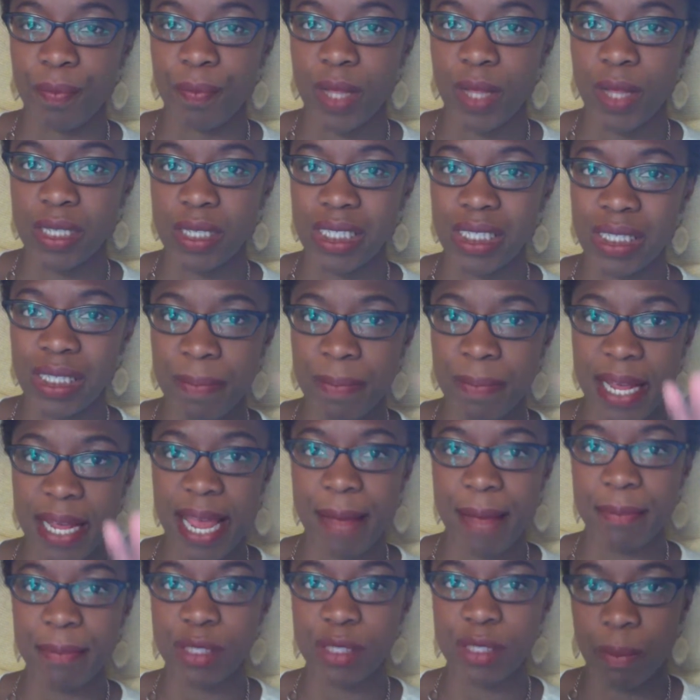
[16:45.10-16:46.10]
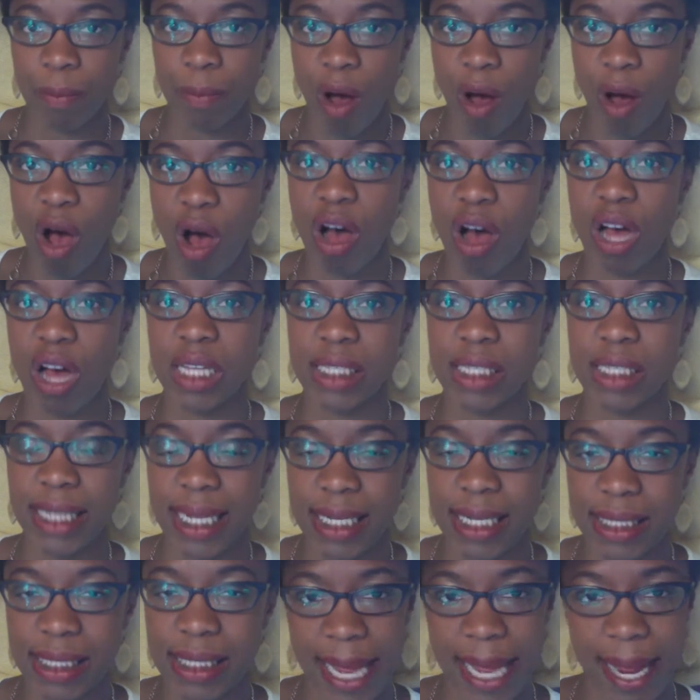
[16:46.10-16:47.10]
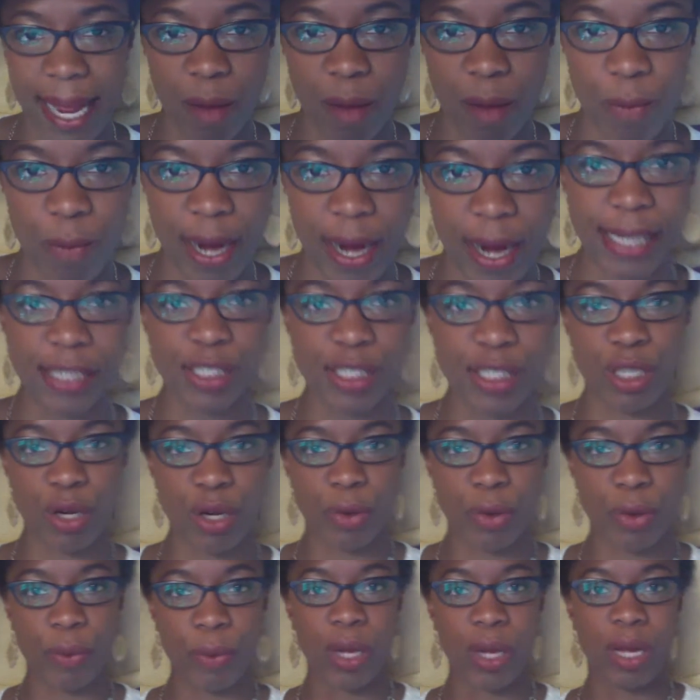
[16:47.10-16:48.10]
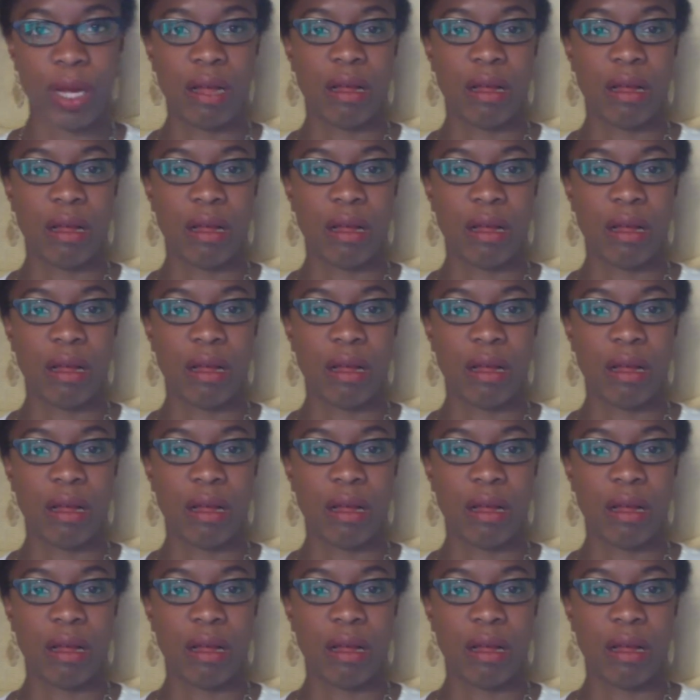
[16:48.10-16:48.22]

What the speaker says: just being able to pause and take a break. So